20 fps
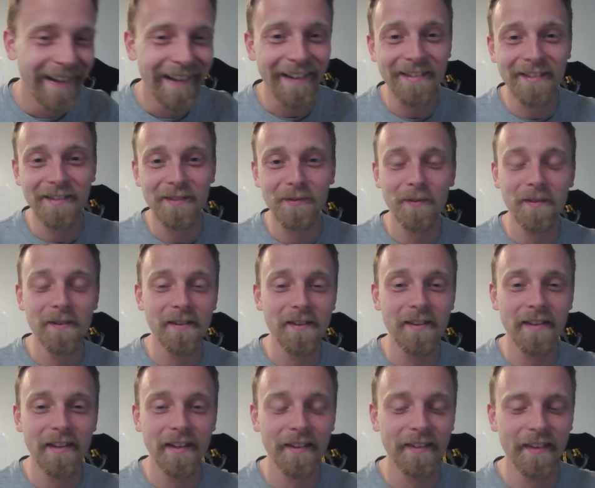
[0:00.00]
that's just one of
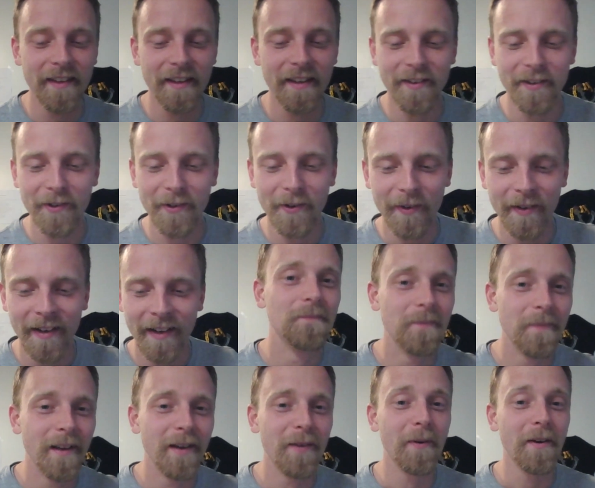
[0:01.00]
the things they do.
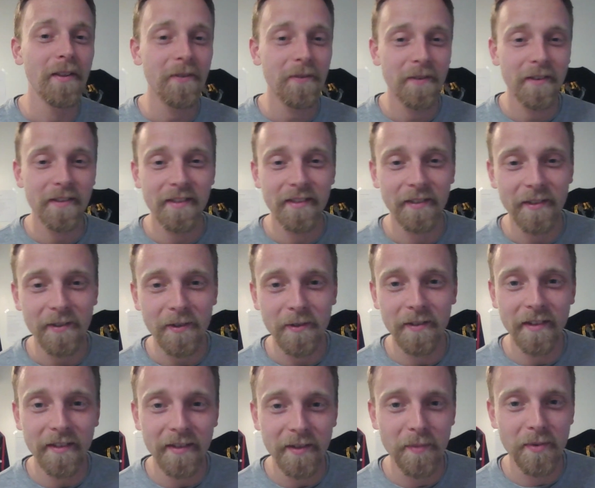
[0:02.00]
Whether it's a little
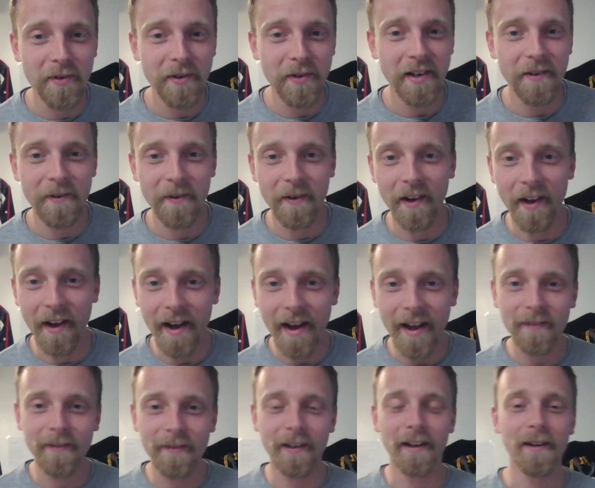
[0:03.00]
disappointing or
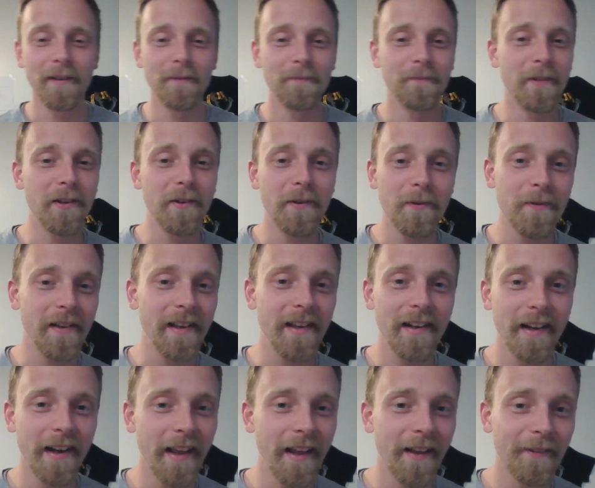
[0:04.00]
not, you don't
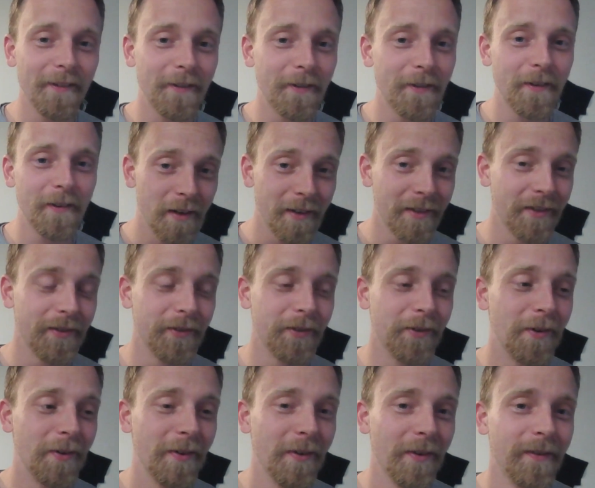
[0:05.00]
get an answer
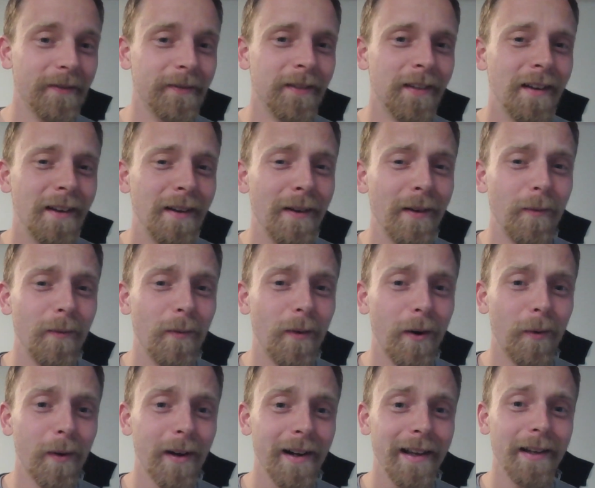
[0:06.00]
to,
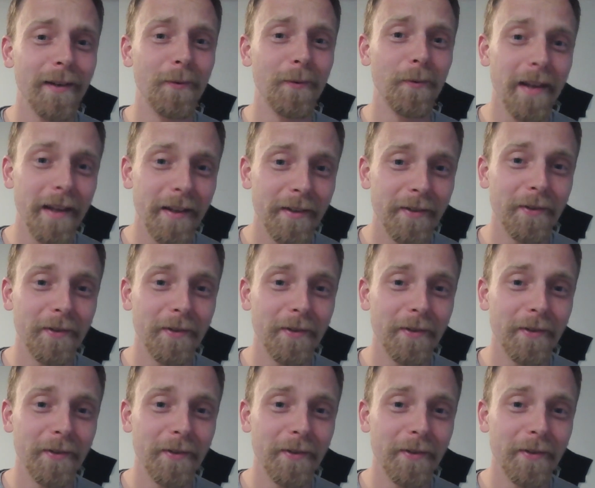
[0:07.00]
well, what can we